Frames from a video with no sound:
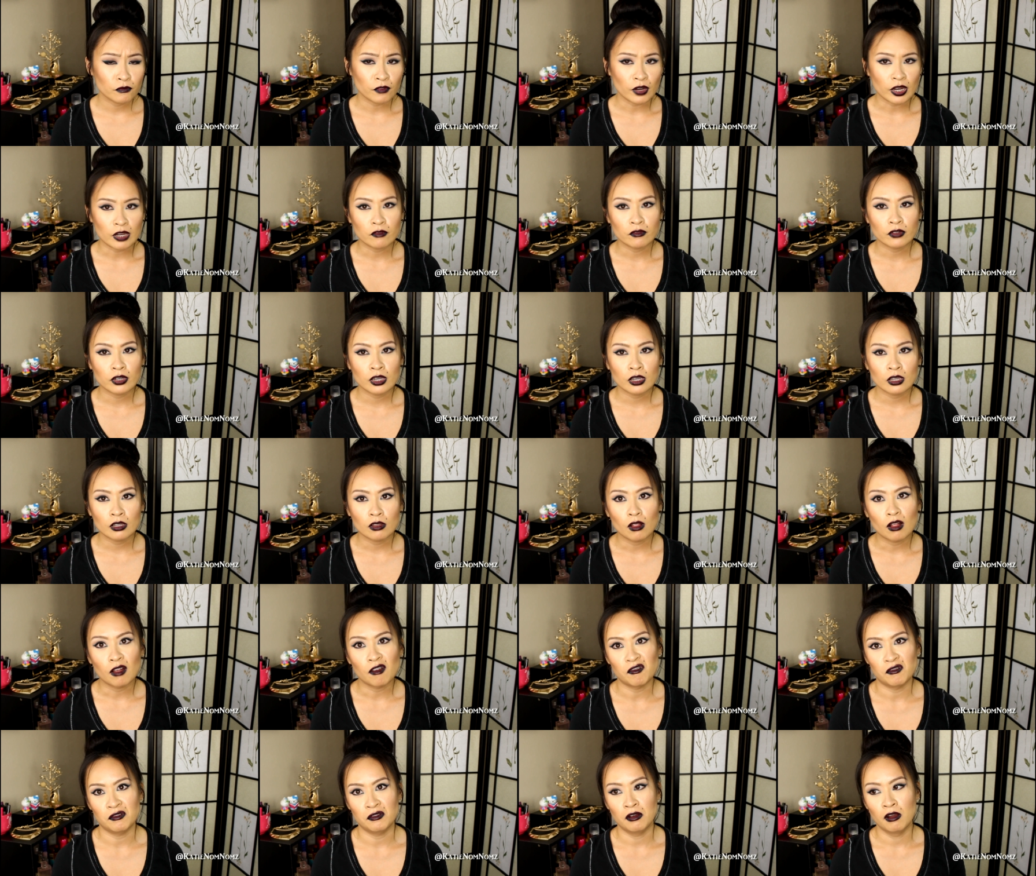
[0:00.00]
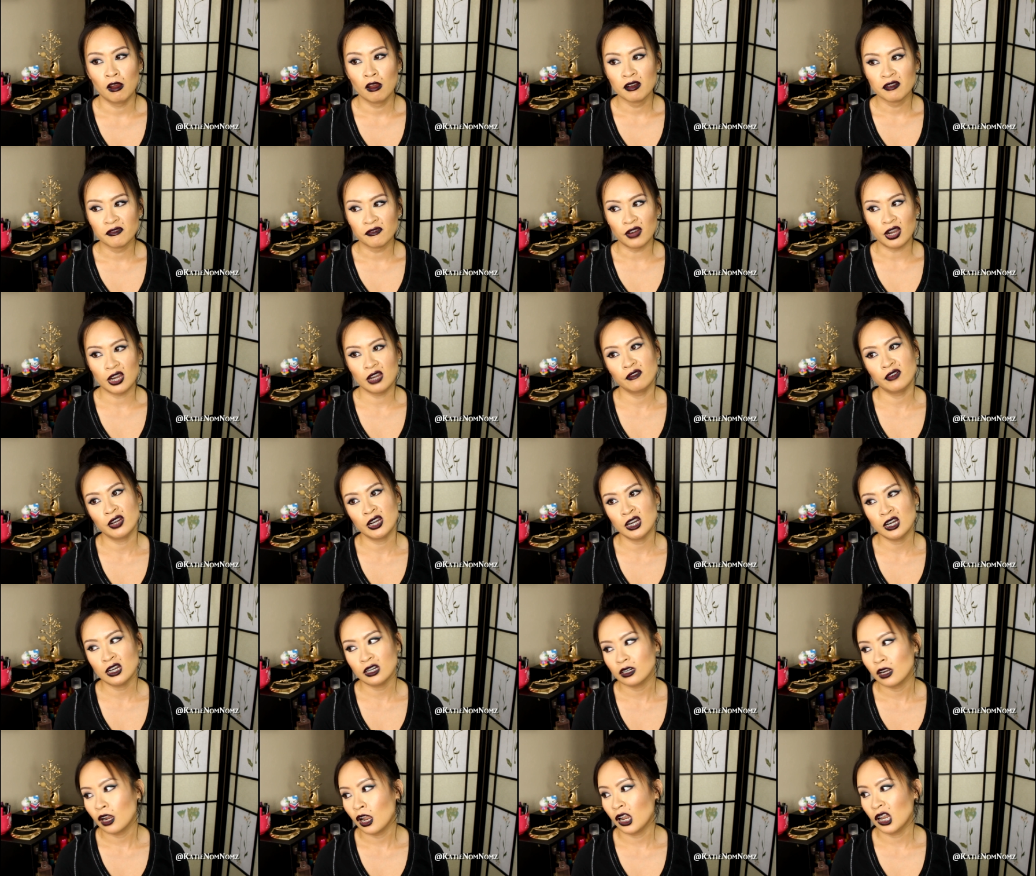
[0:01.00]
Favorite.
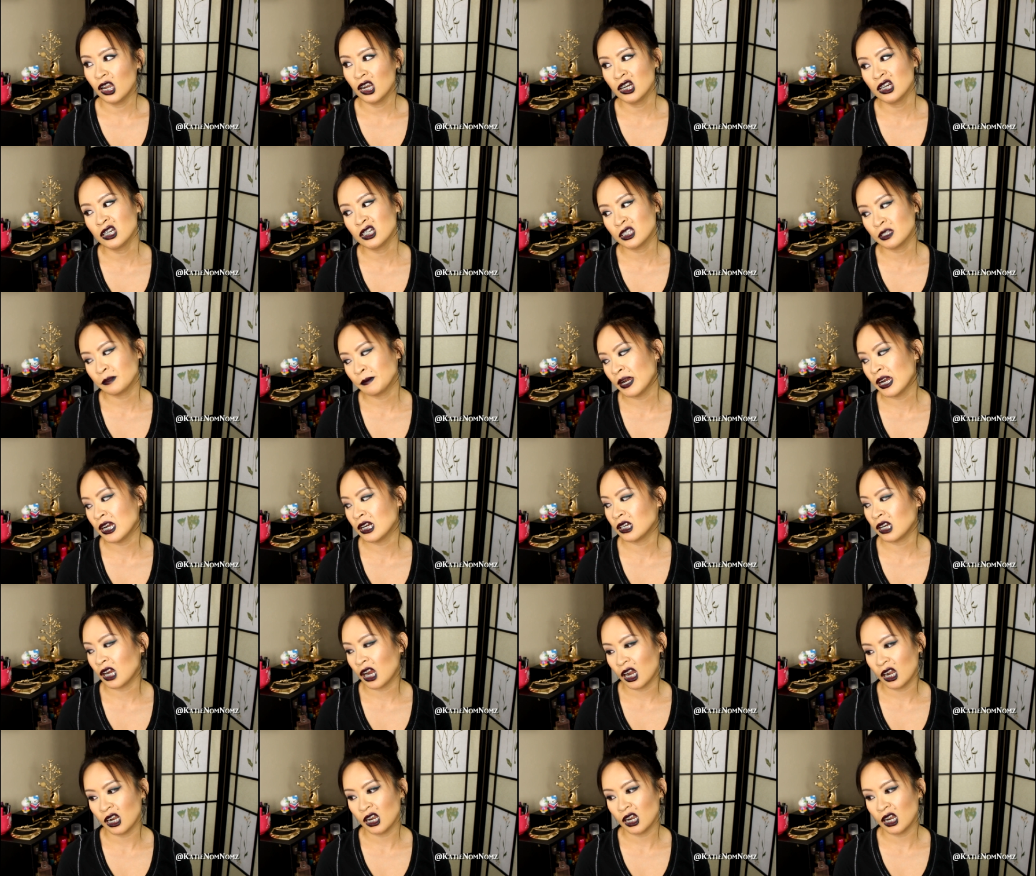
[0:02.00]
Favorite. Learn to speak,